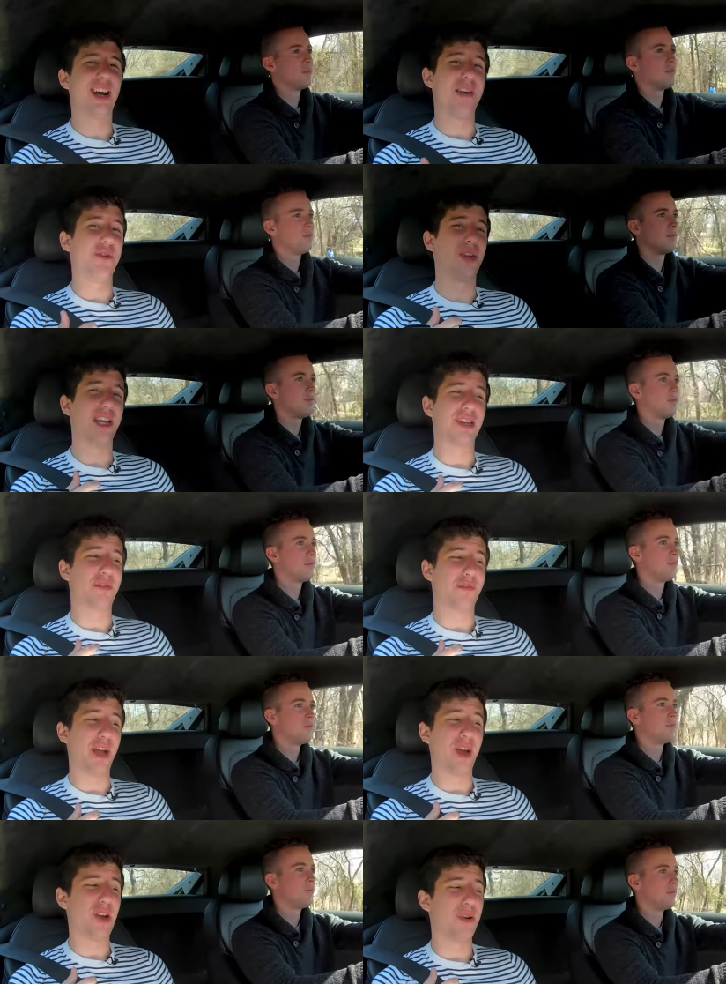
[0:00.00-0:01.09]
Speaker 1: I feel like it's
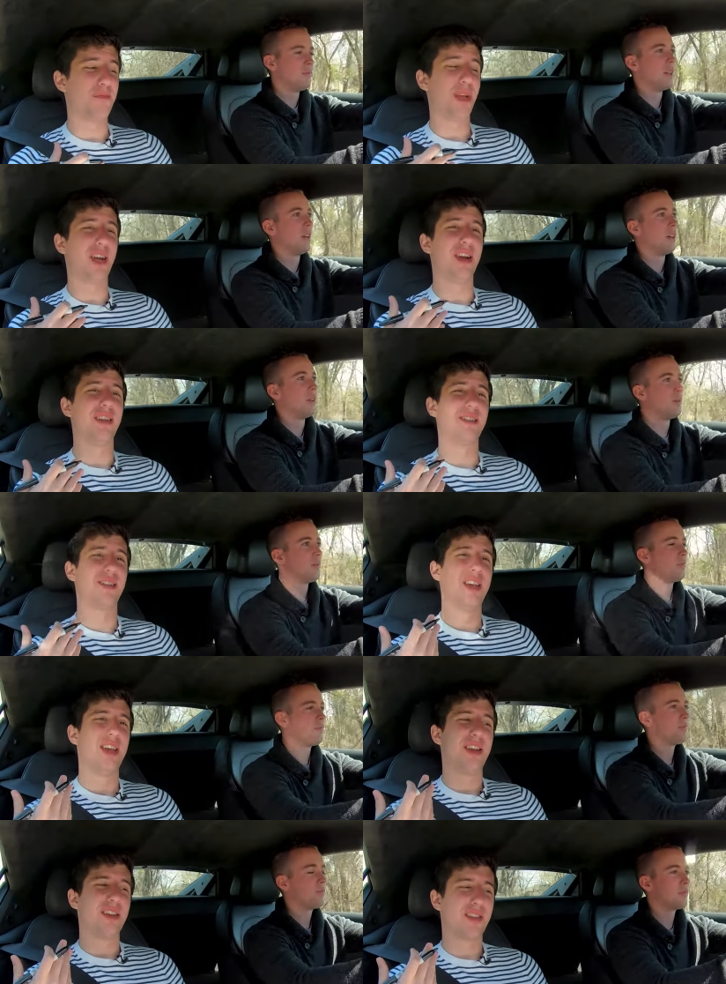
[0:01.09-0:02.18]
fair yeah. because
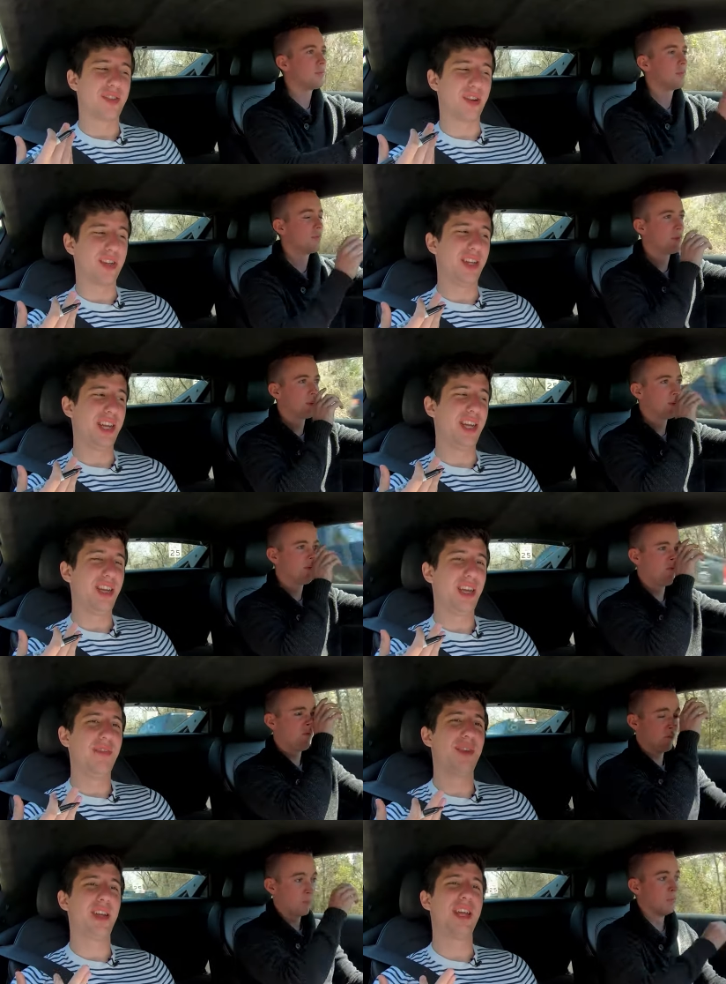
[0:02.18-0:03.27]
certainly
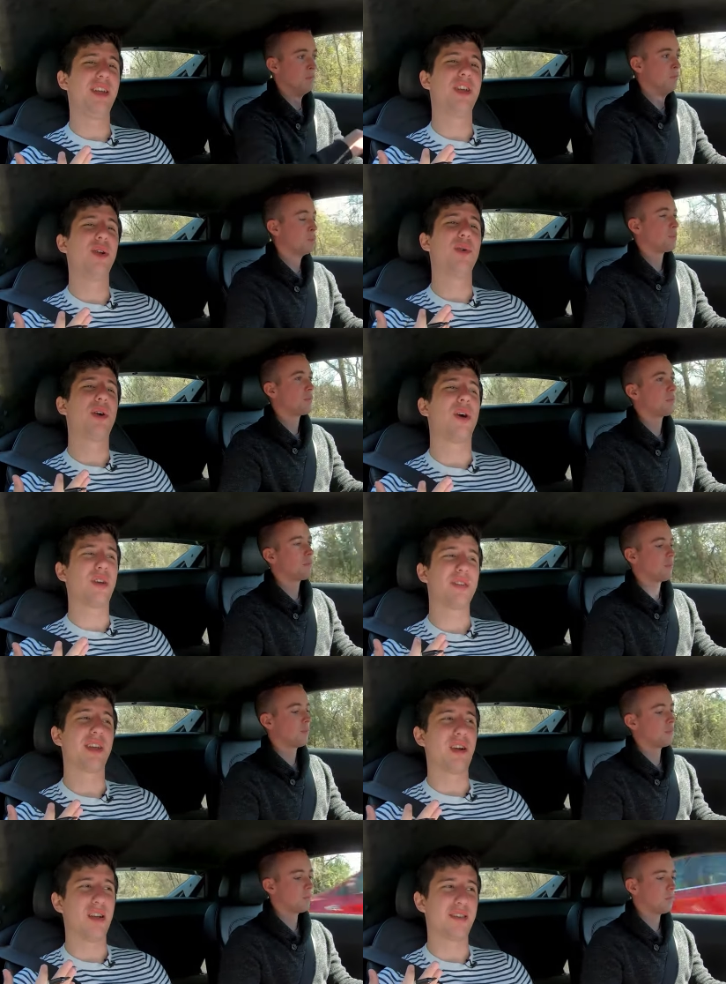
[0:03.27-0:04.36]
even like new
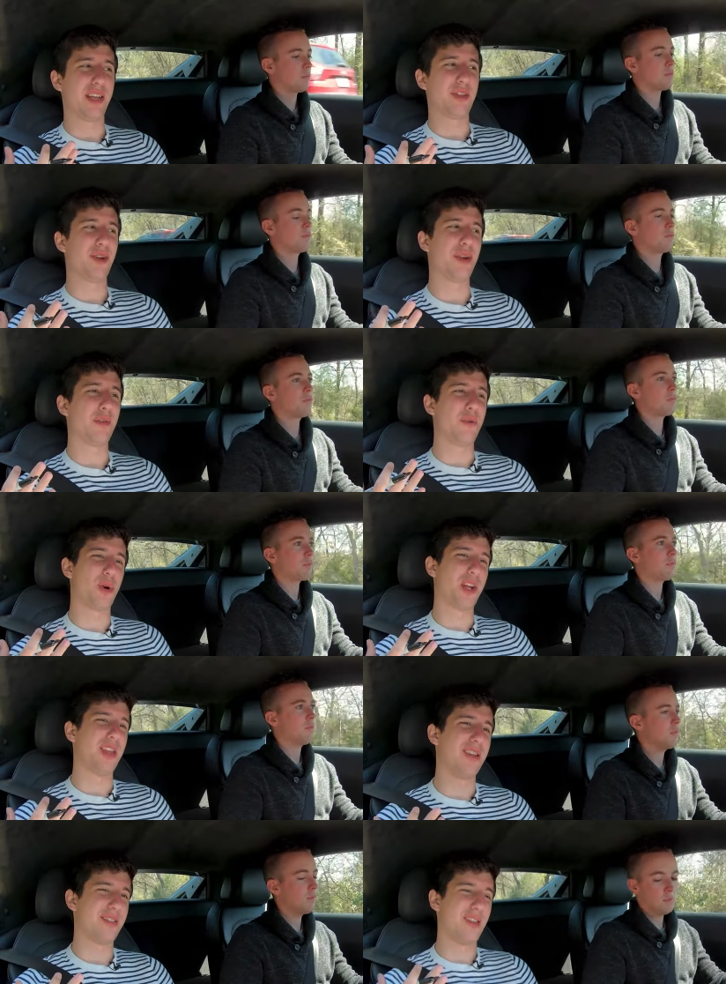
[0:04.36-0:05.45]
cars that cost like thirty or
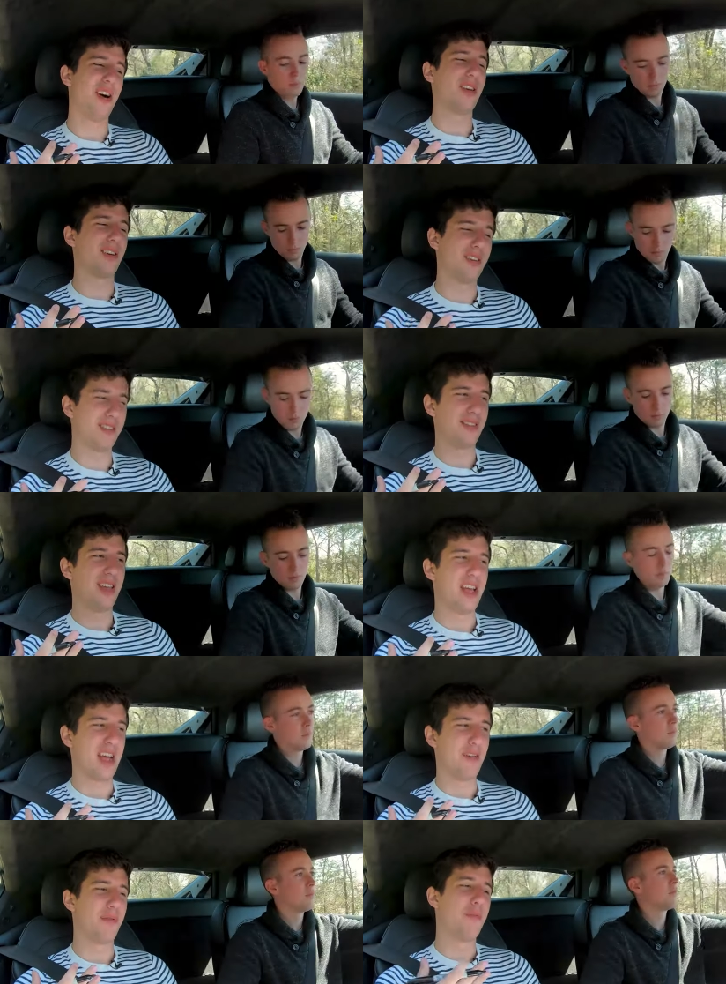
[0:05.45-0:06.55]
forty thousand dollars
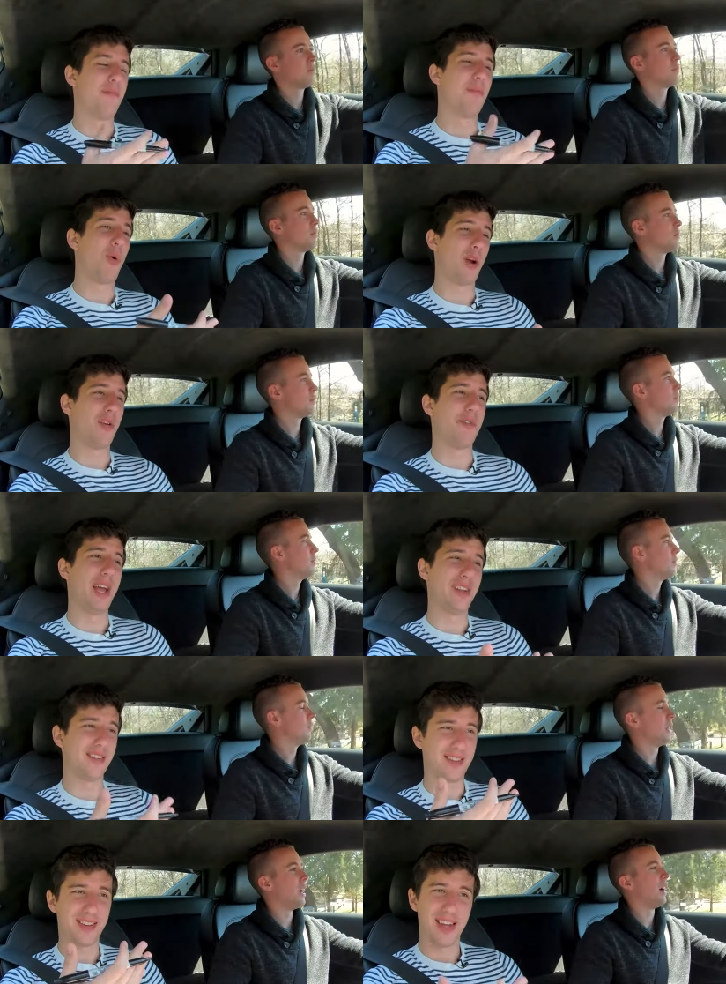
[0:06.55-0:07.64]
have more
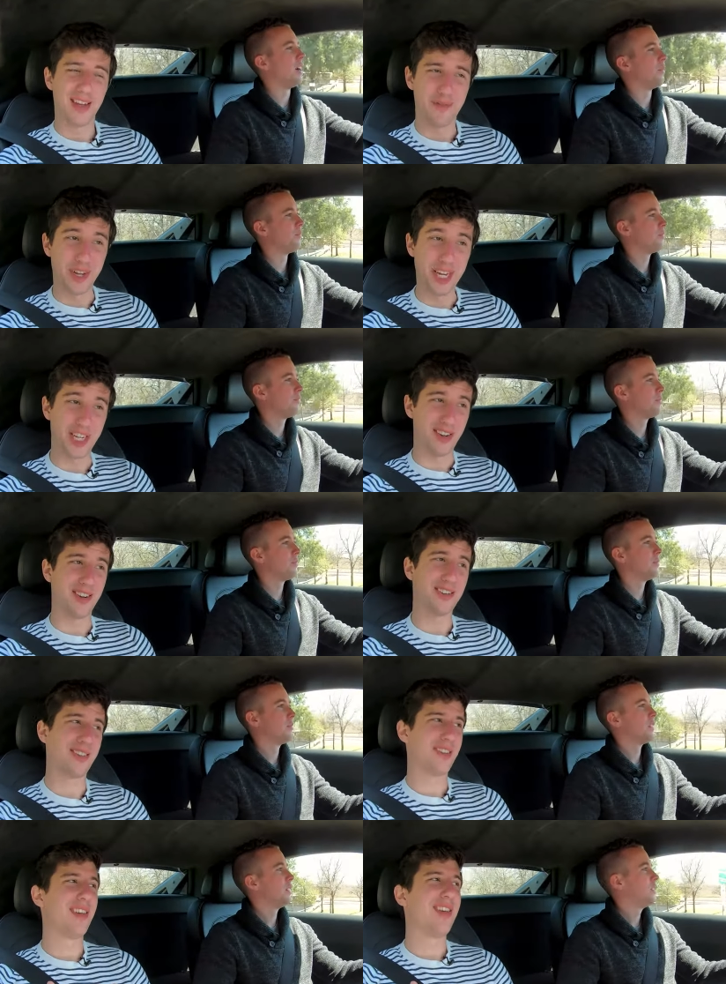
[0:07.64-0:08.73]
advanced yeah.
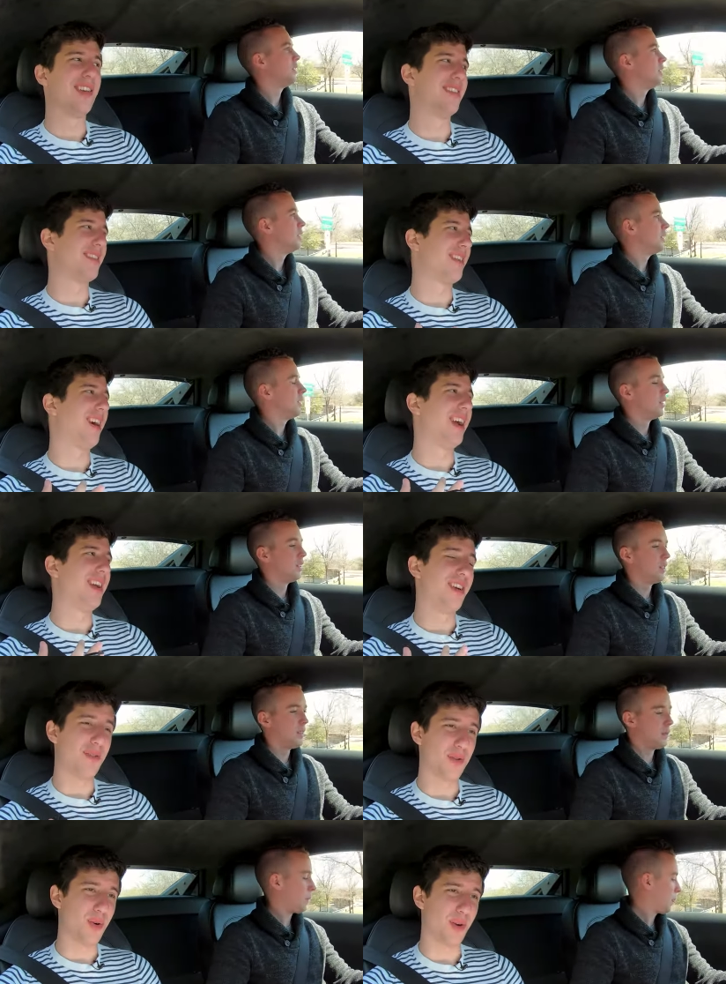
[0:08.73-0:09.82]
features inside,
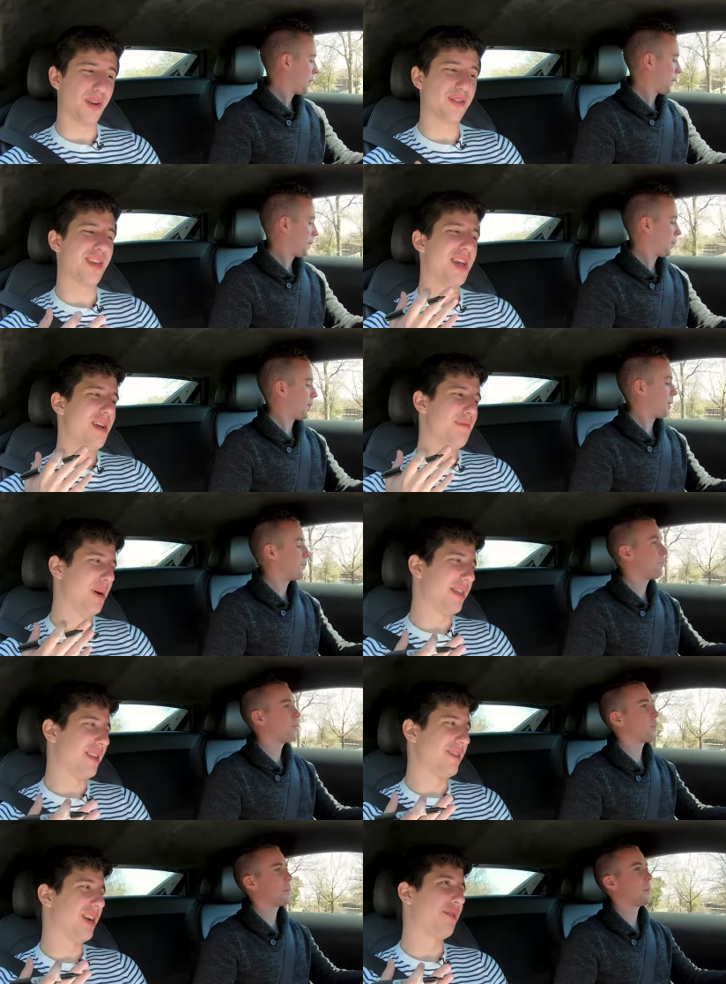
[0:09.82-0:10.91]
of course.
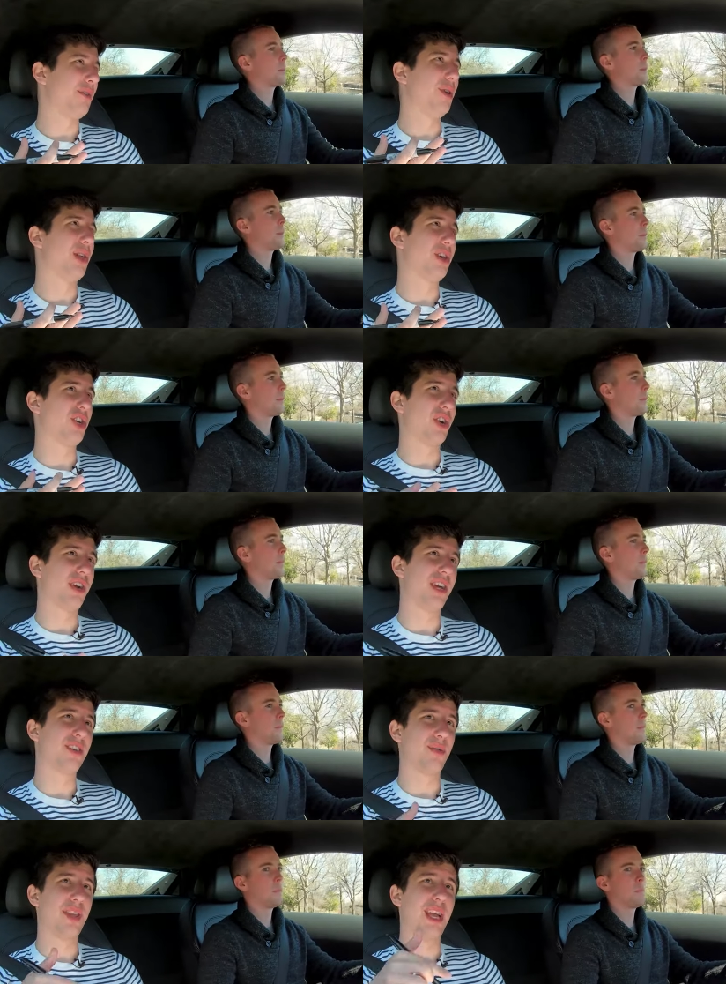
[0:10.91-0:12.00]
But this does feel
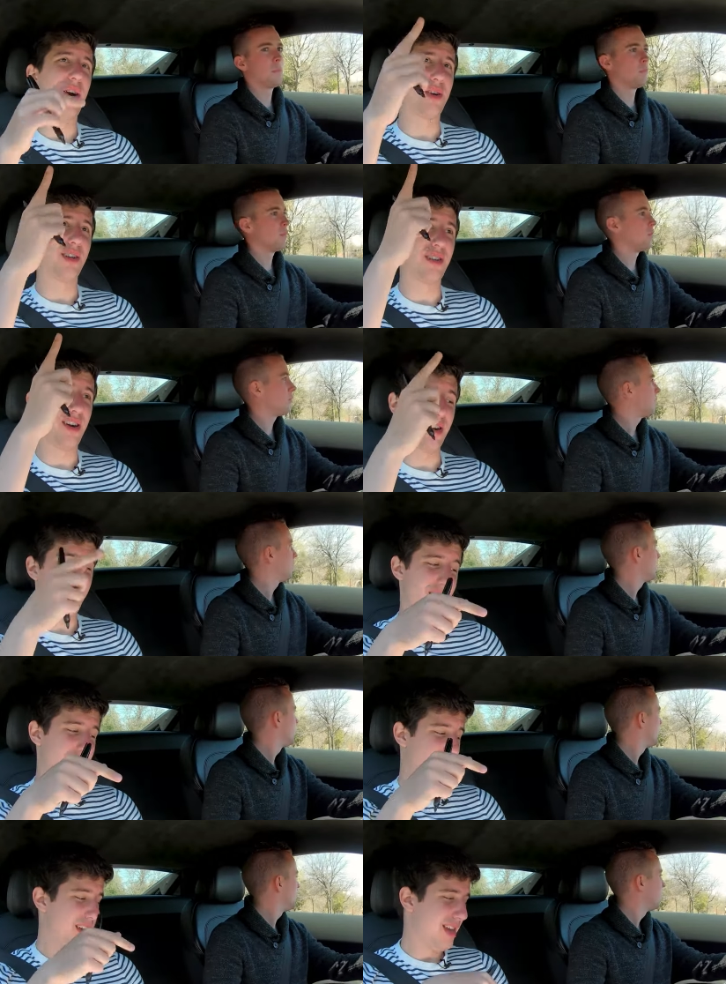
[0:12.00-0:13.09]
luxurious with the
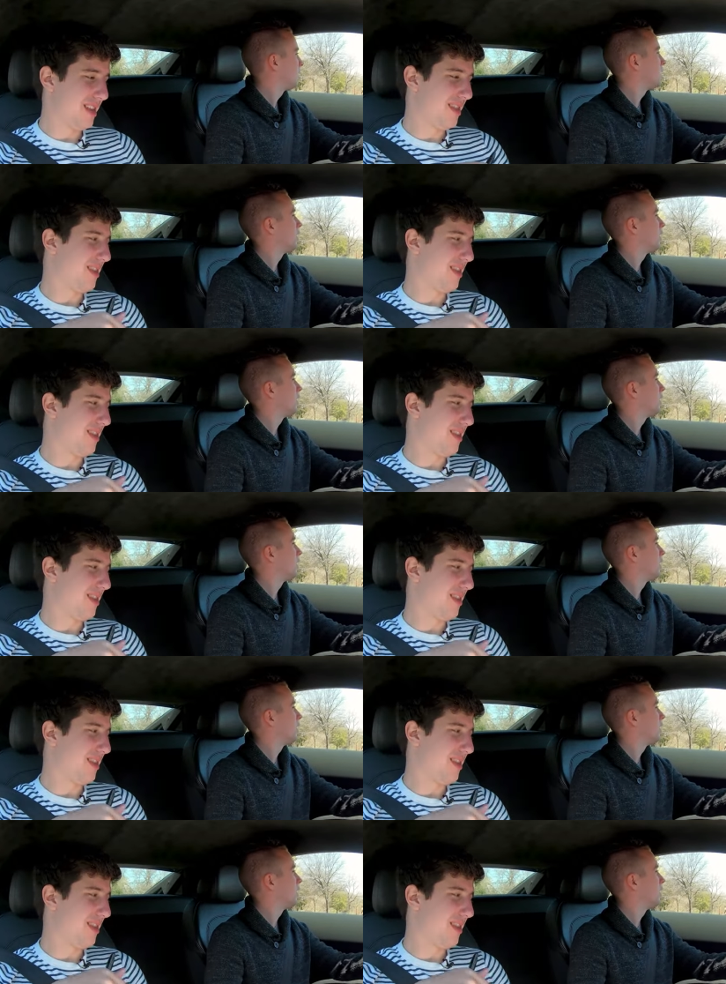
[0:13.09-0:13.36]
Alcantara and